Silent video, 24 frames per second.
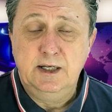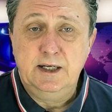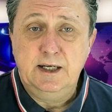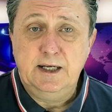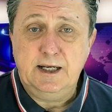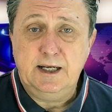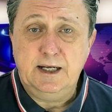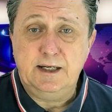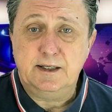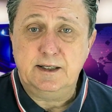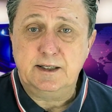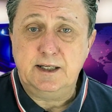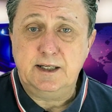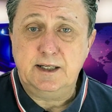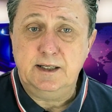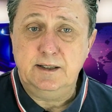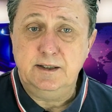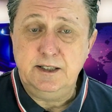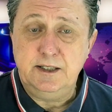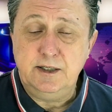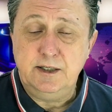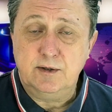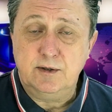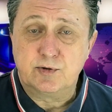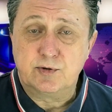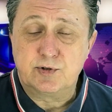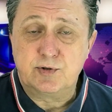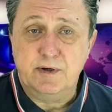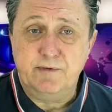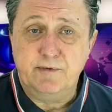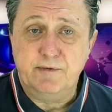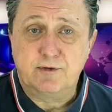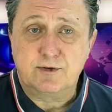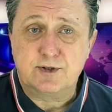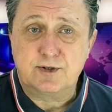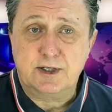And again, he also
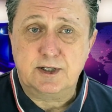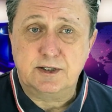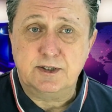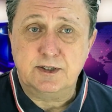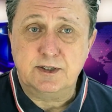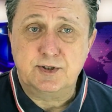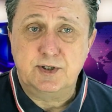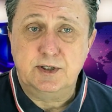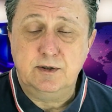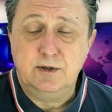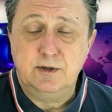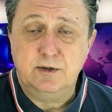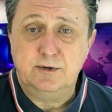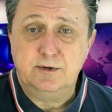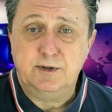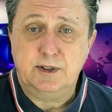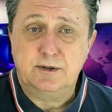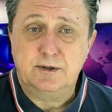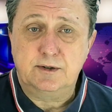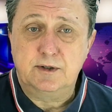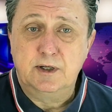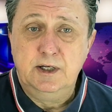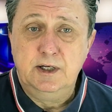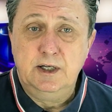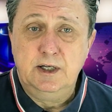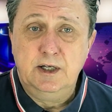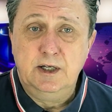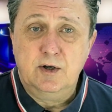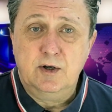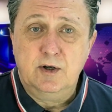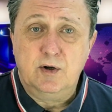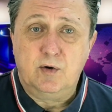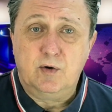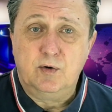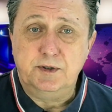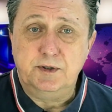emphasized here that
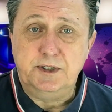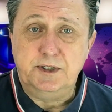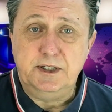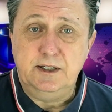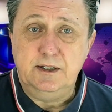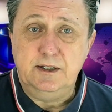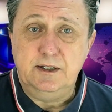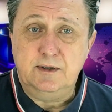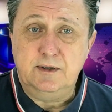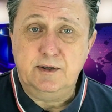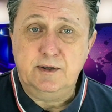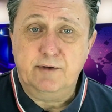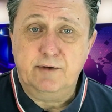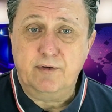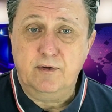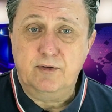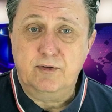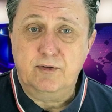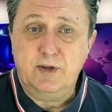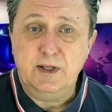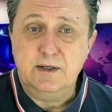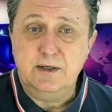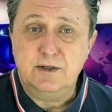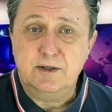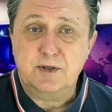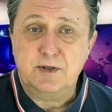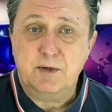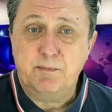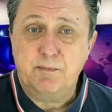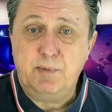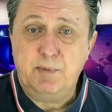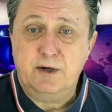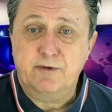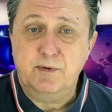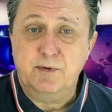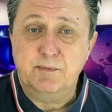all the different things
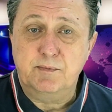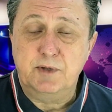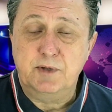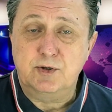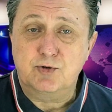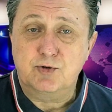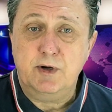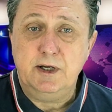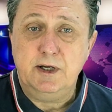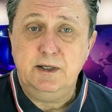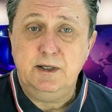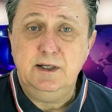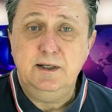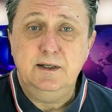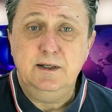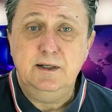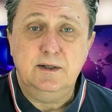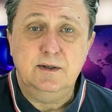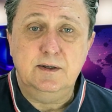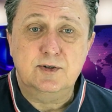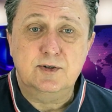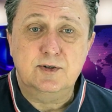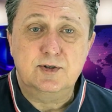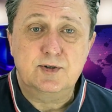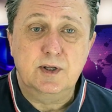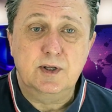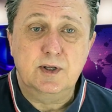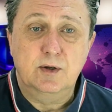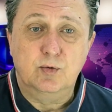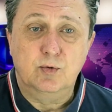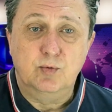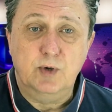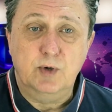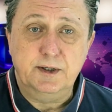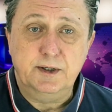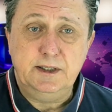apart from the trading is still
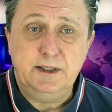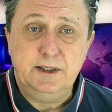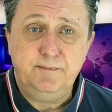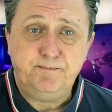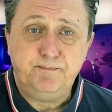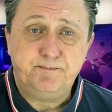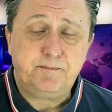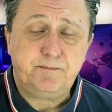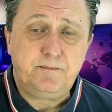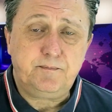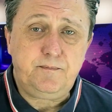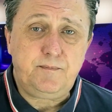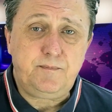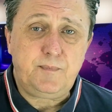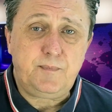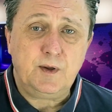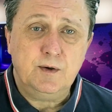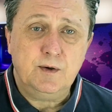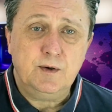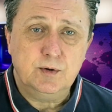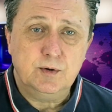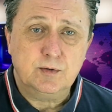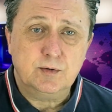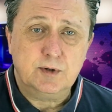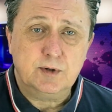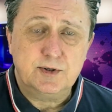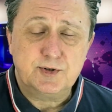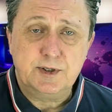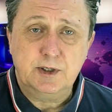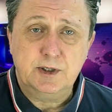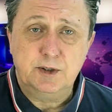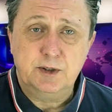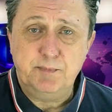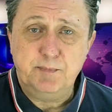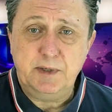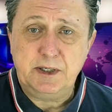running. You can
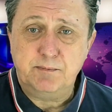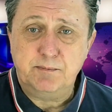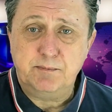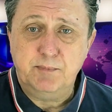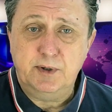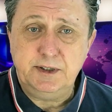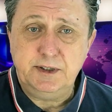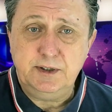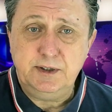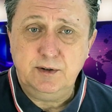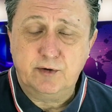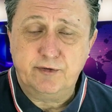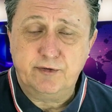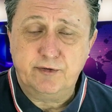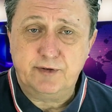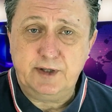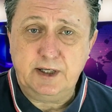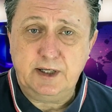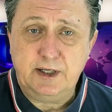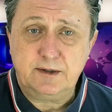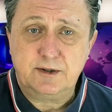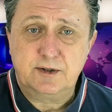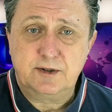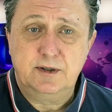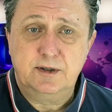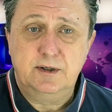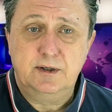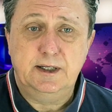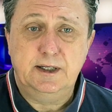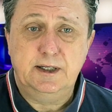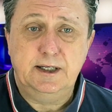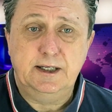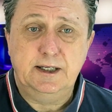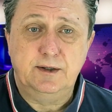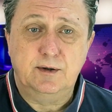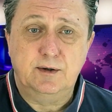still make money off that,
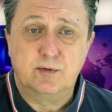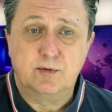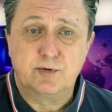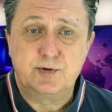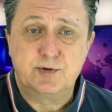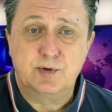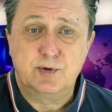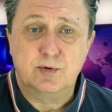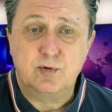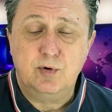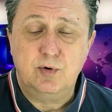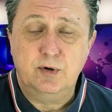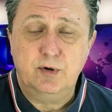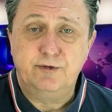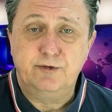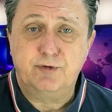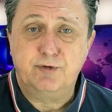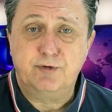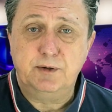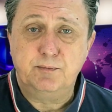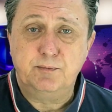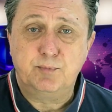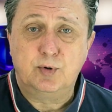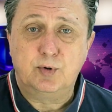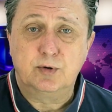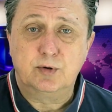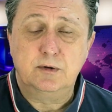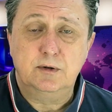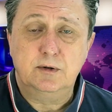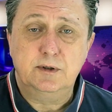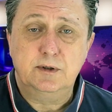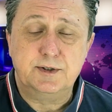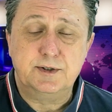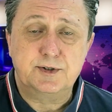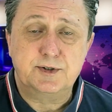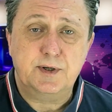and also CoinFriend
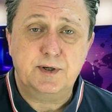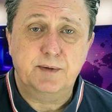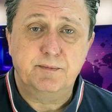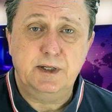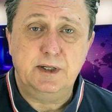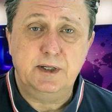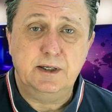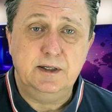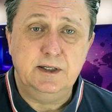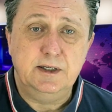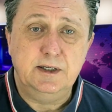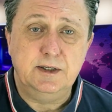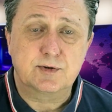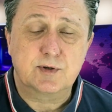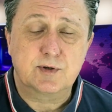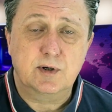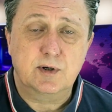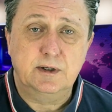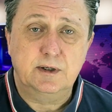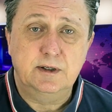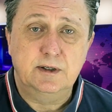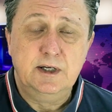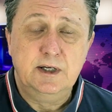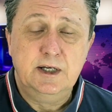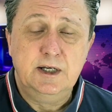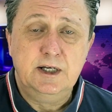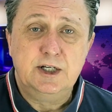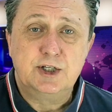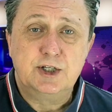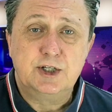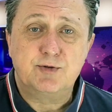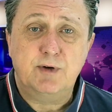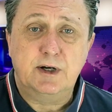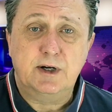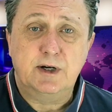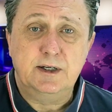portal is something he's going to
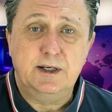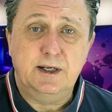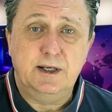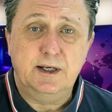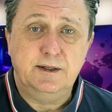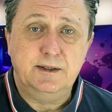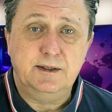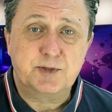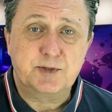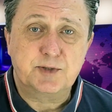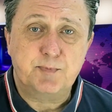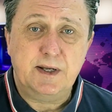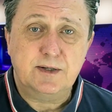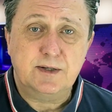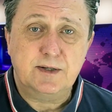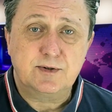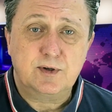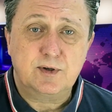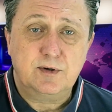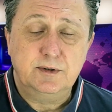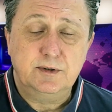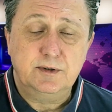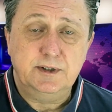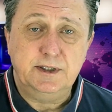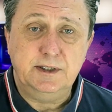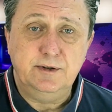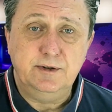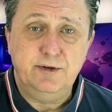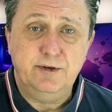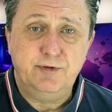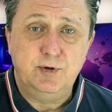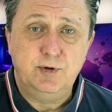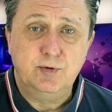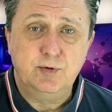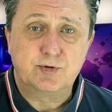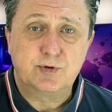try and expand on in the
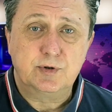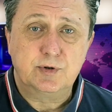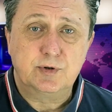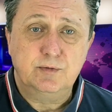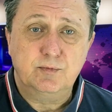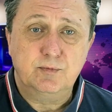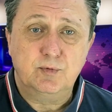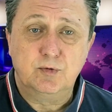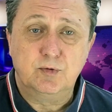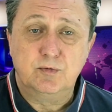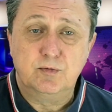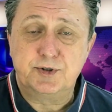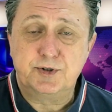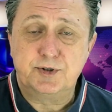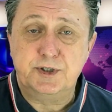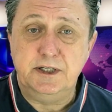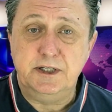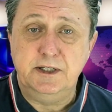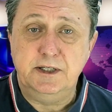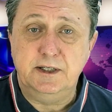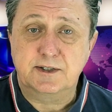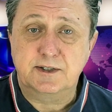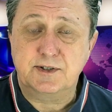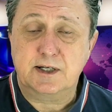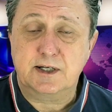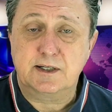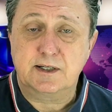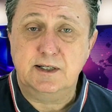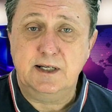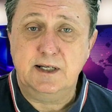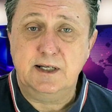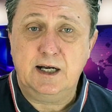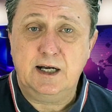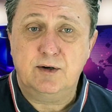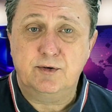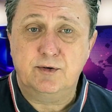future. We'll see exactly
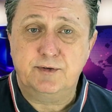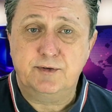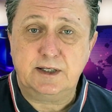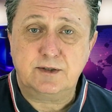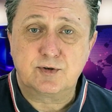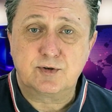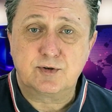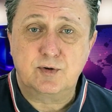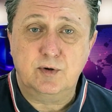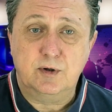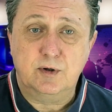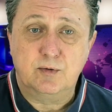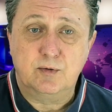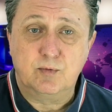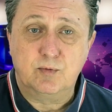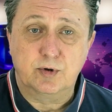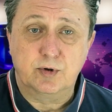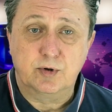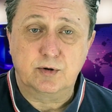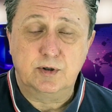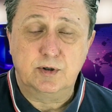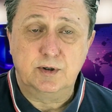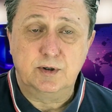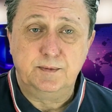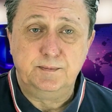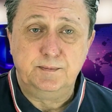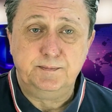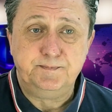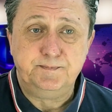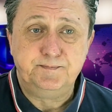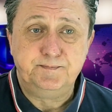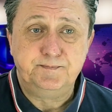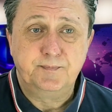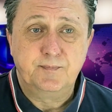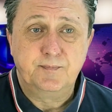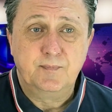how that's going to work.
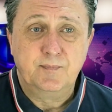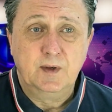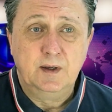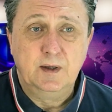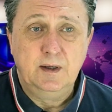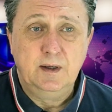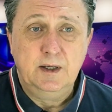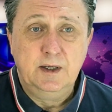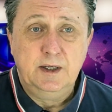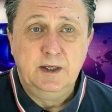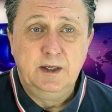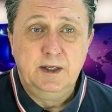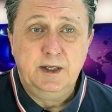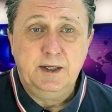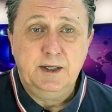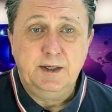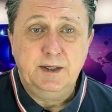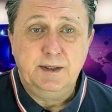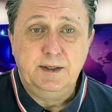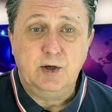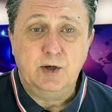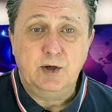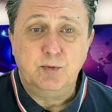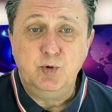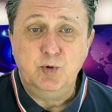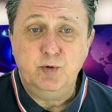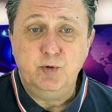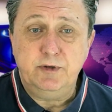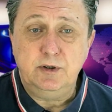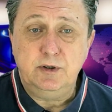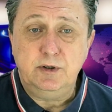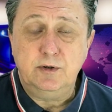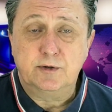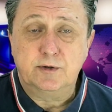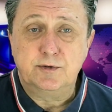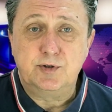Now
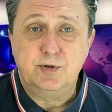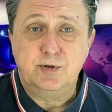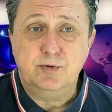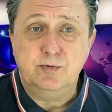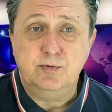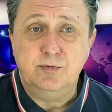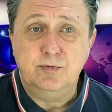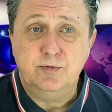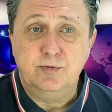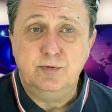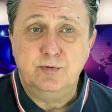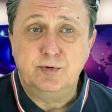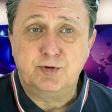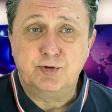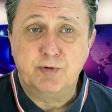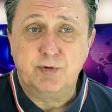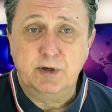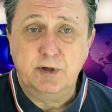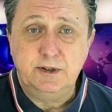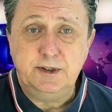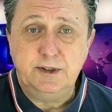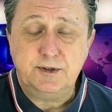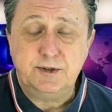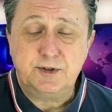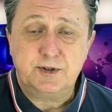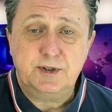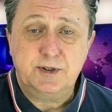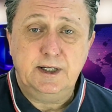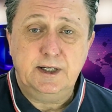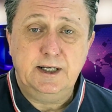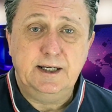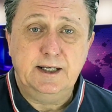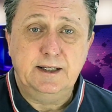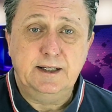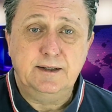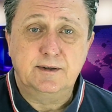moving on to Trillant,
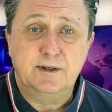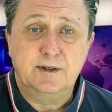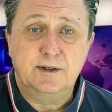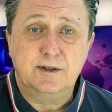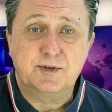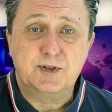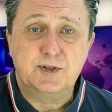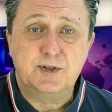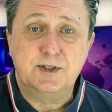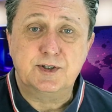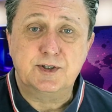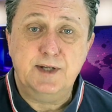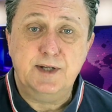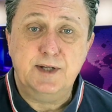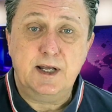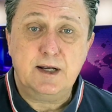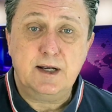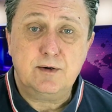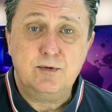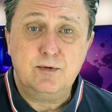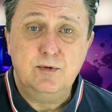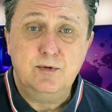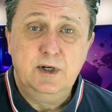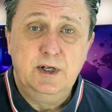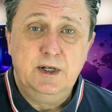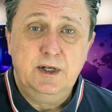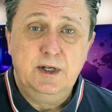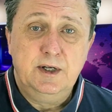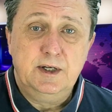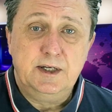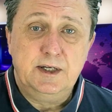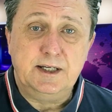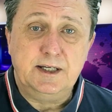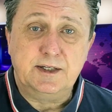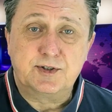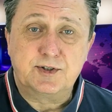and since now
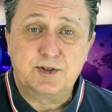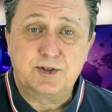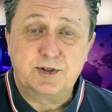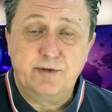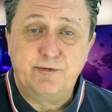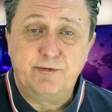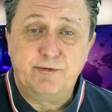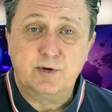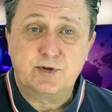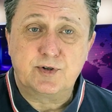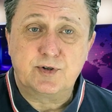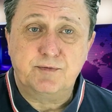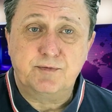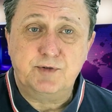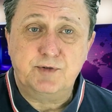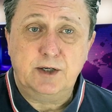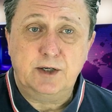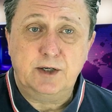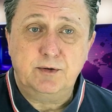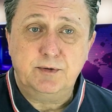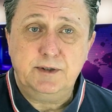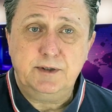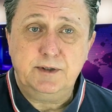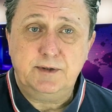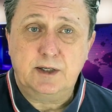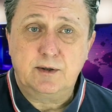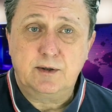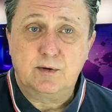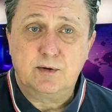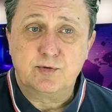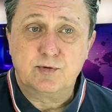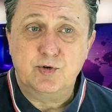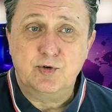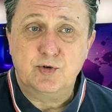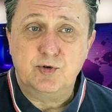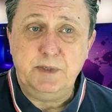it's the 1st of January, that
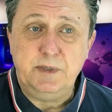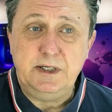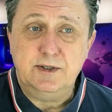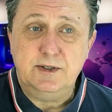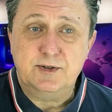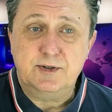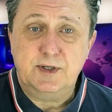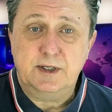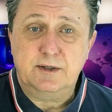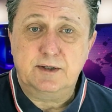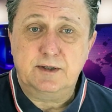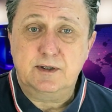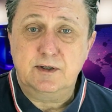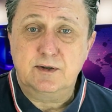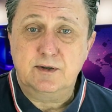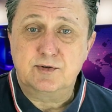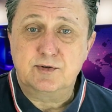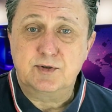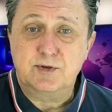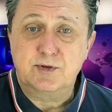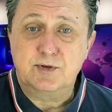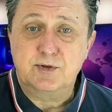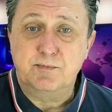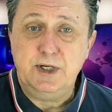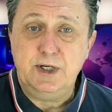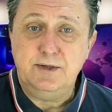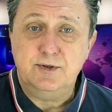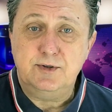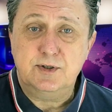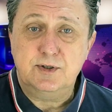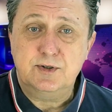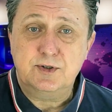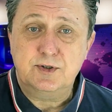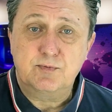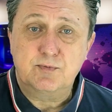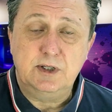also means that there are some
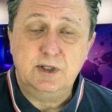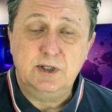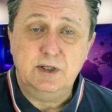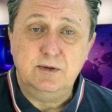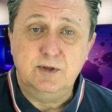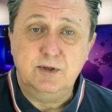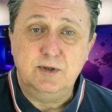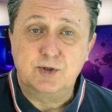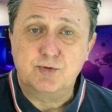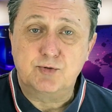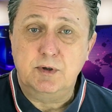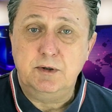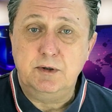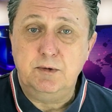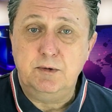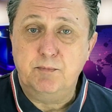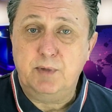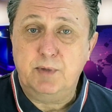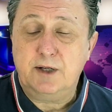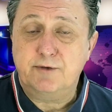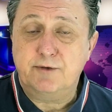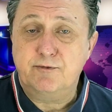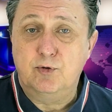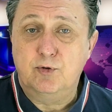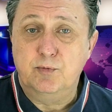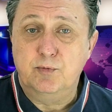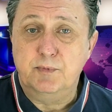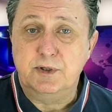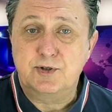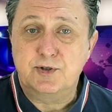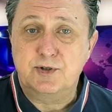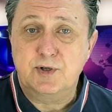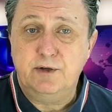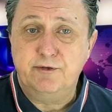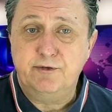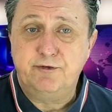changes within the Trillant platform
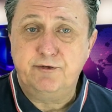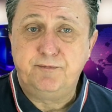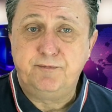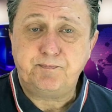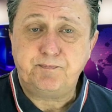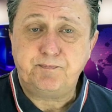itself.